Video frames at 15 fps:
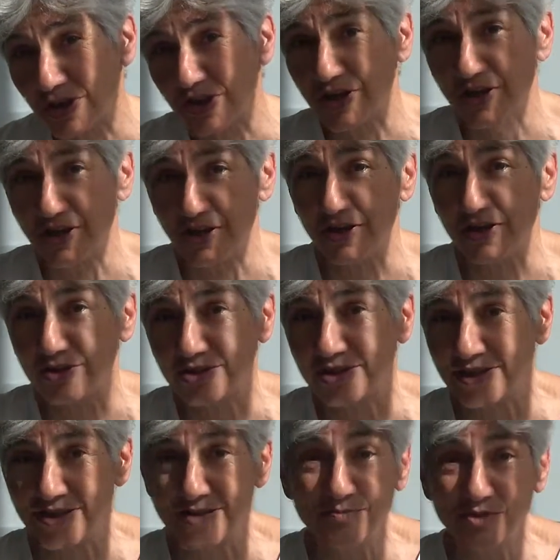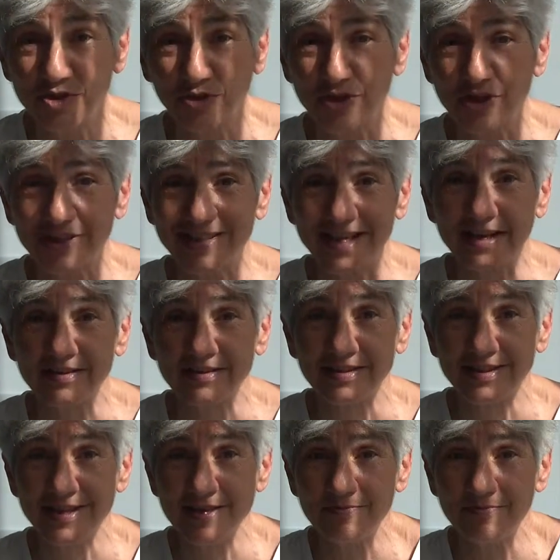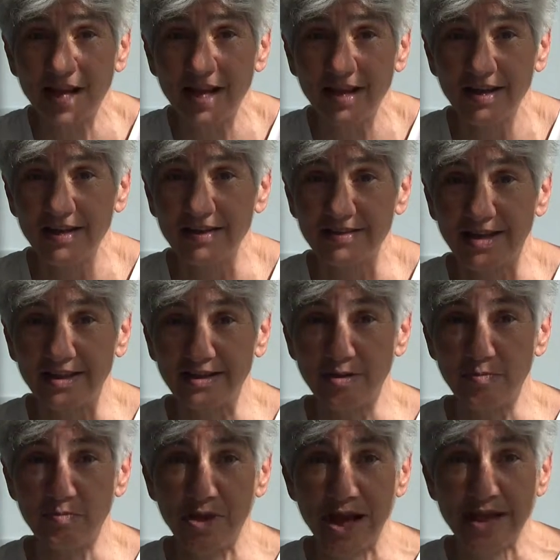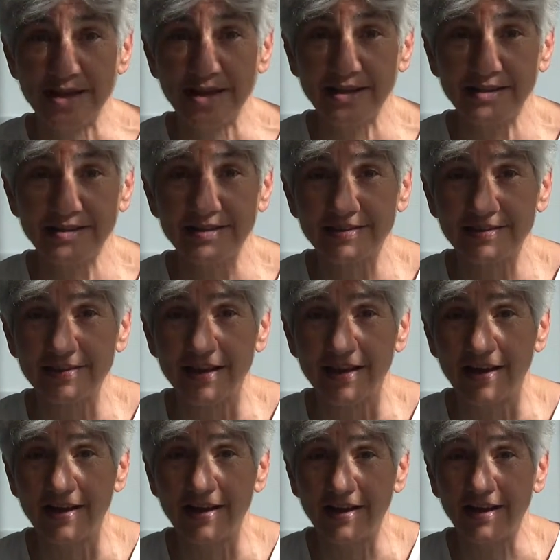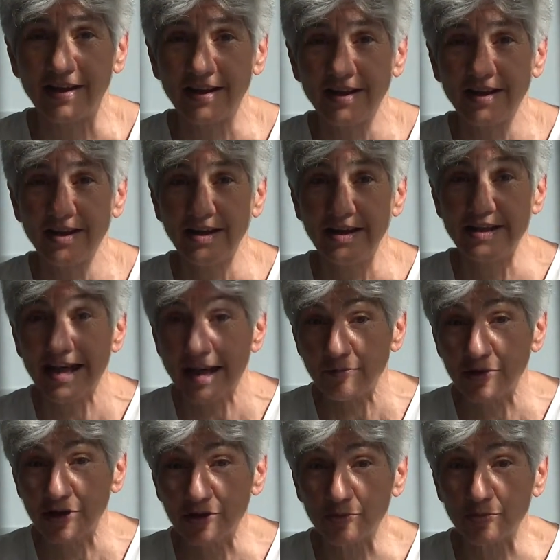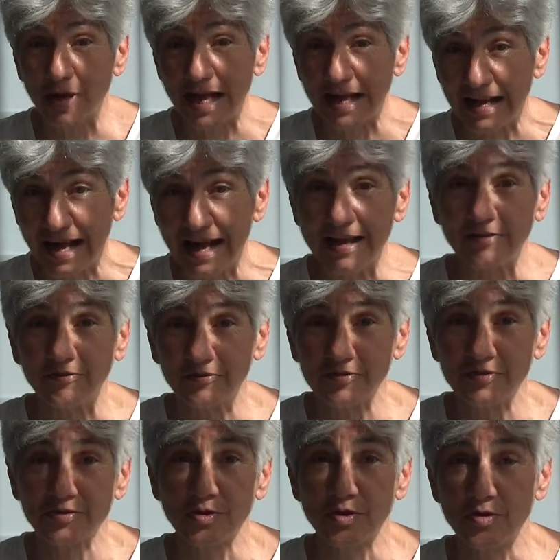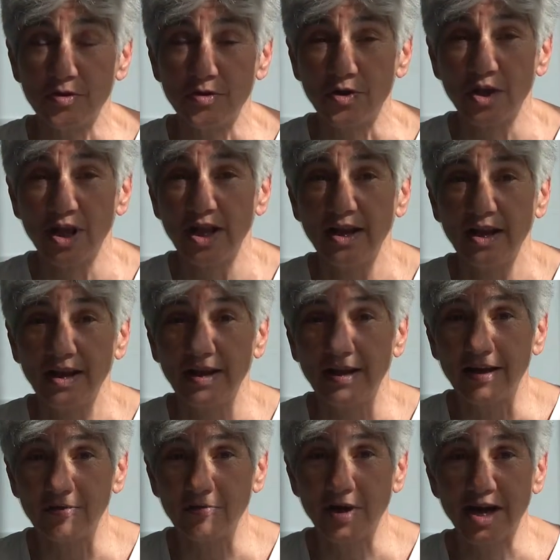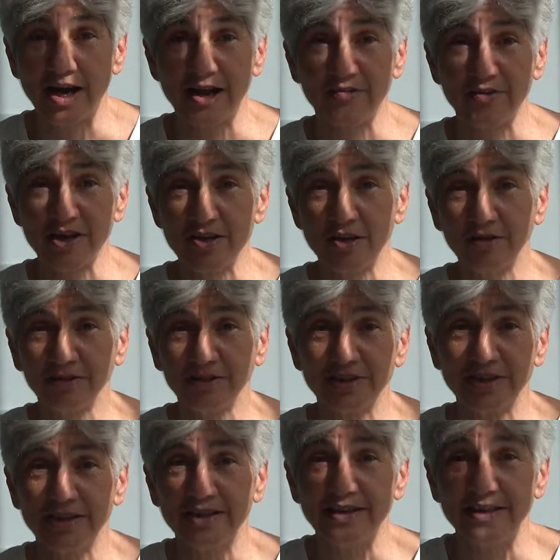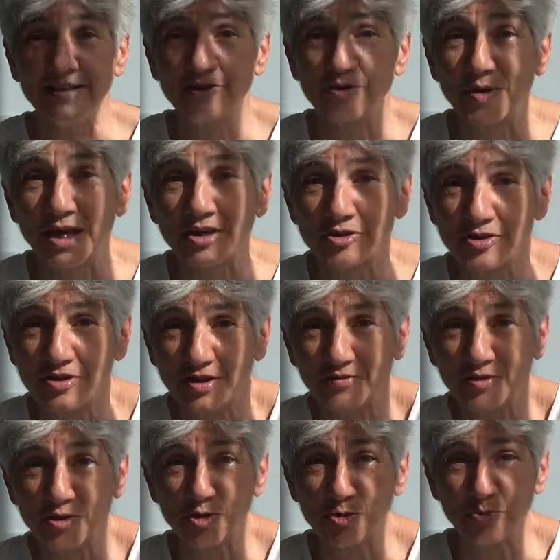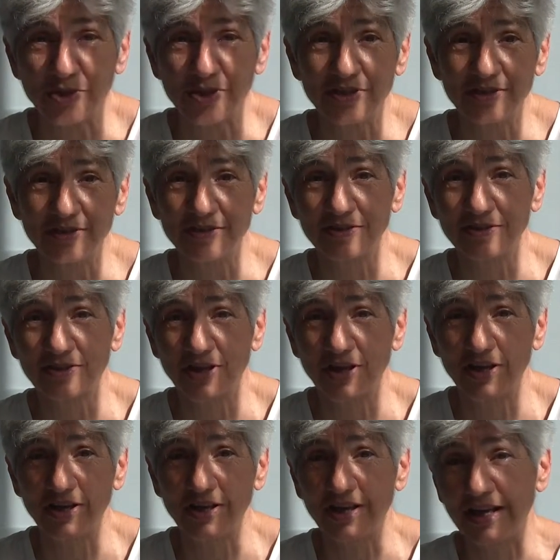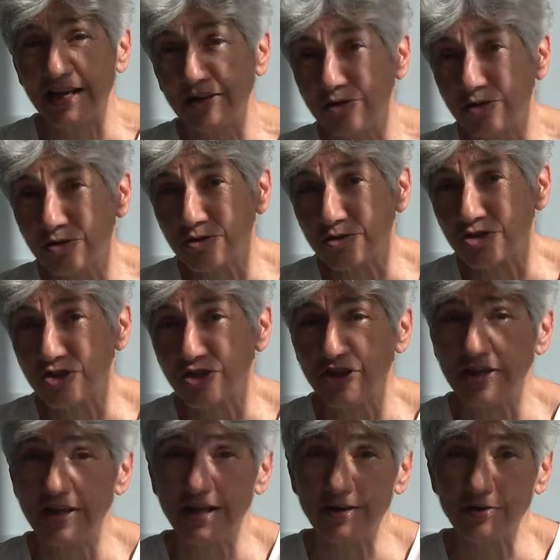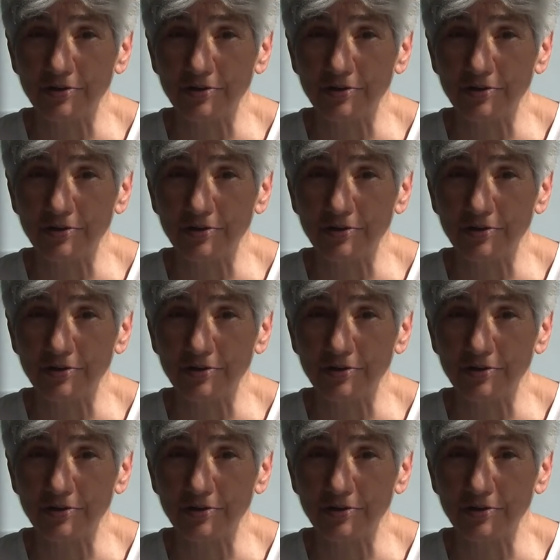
uh, scene. So the second thing is that the planet is uh, inhabited by life. So uh, we are having all the interaction of the species, ecology,